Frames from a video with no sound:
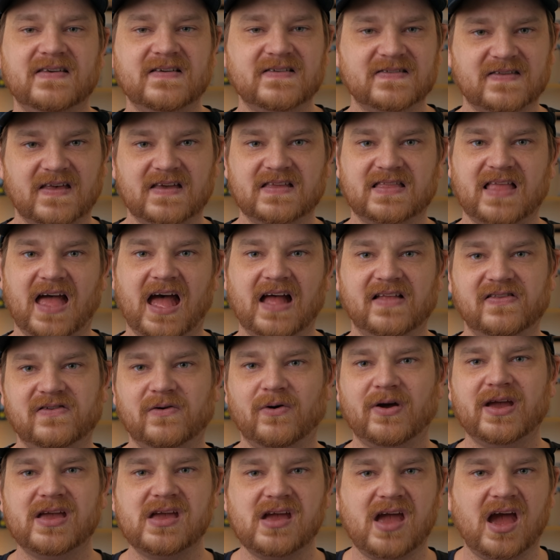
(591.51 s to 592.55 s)
things like
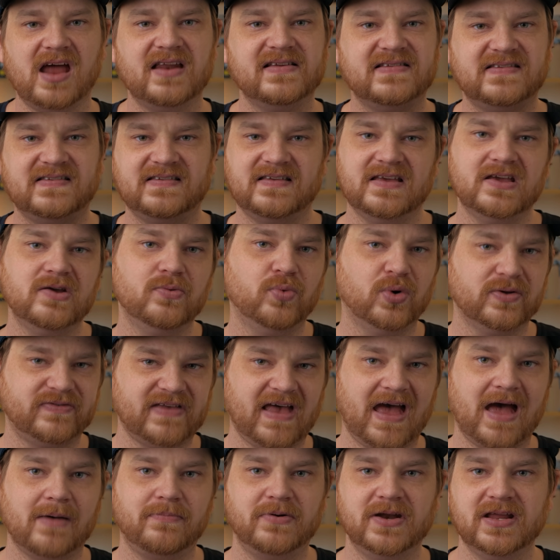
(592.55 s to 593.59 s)
that, so I can kind of see
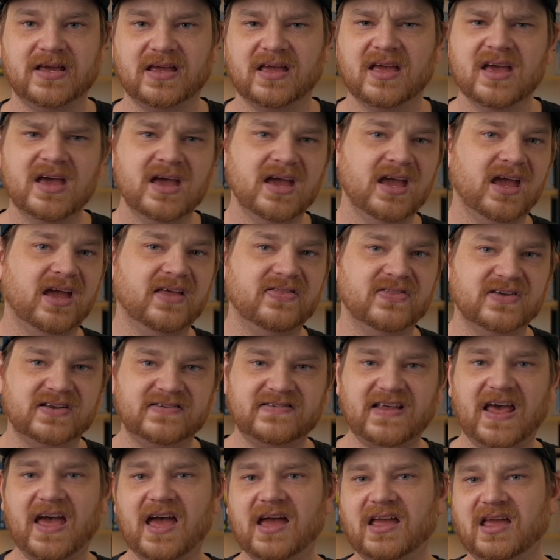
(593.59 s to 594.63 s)
what's happening in
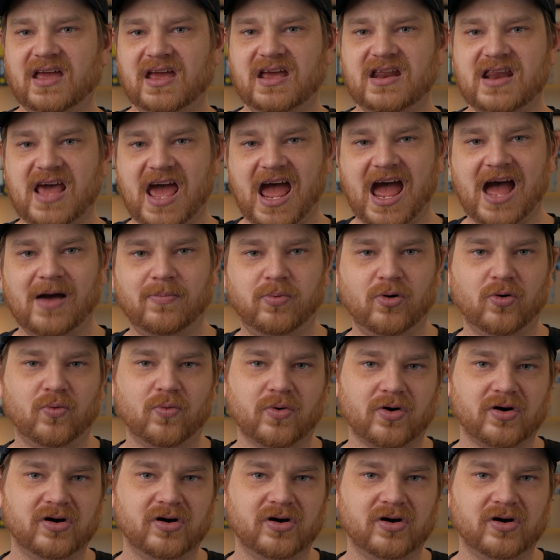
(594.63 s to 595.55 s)
the tech and Apple